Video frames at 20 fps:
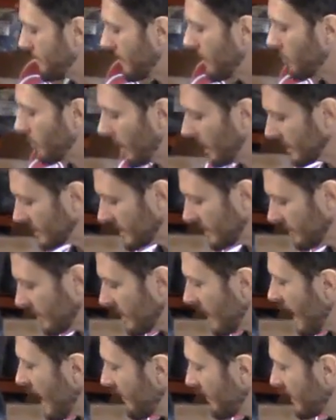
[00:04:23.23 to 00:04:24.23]
Relatively
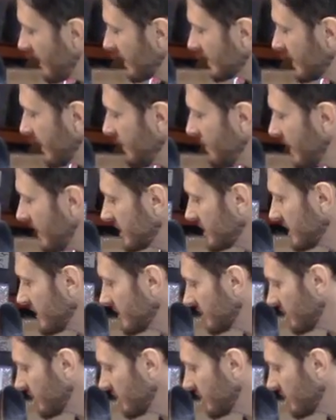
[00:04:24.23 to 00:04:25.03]
heavy, as I mentioned,